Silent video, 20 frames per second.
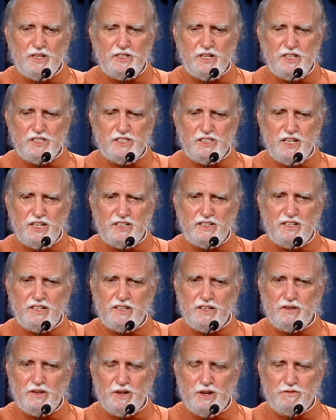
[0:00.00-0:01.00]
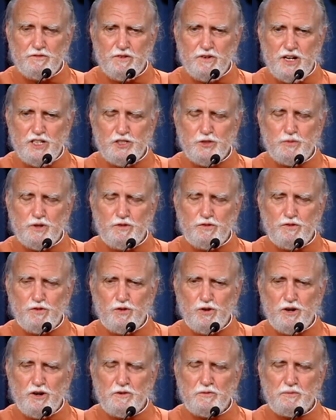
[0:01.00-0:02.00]
As I said, he'd been friends
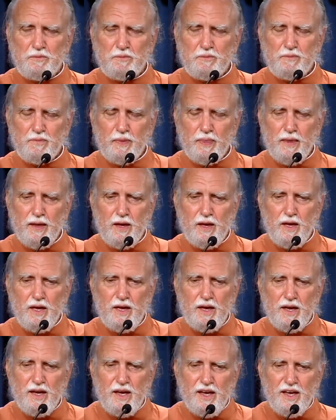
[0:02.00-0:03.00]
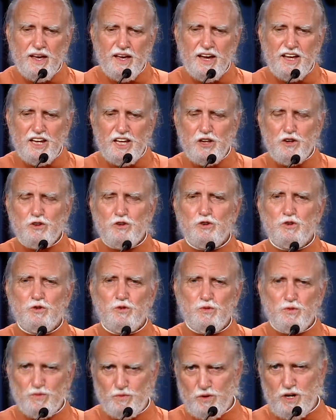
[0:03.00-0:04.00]
before. And he
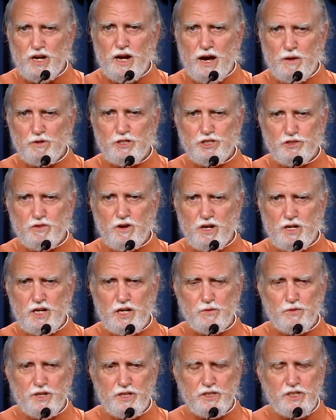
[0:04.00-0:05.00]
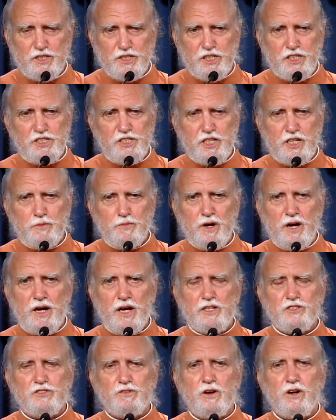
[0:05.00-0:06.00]
knew what I was struggling with because he'd seen
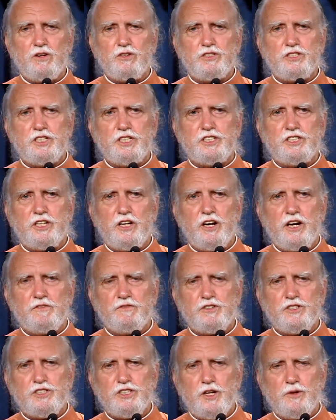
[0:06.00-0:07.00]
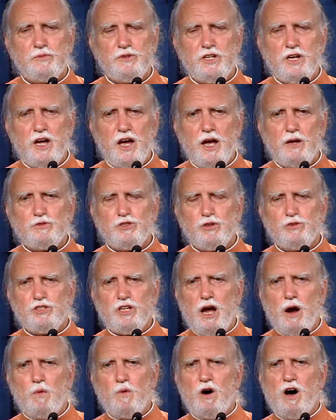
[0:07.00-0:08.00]
my struggles in this area for some time.
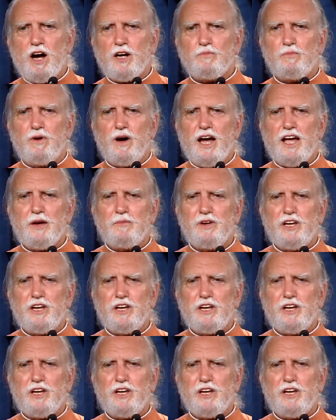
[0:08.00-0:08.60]
So as I walked by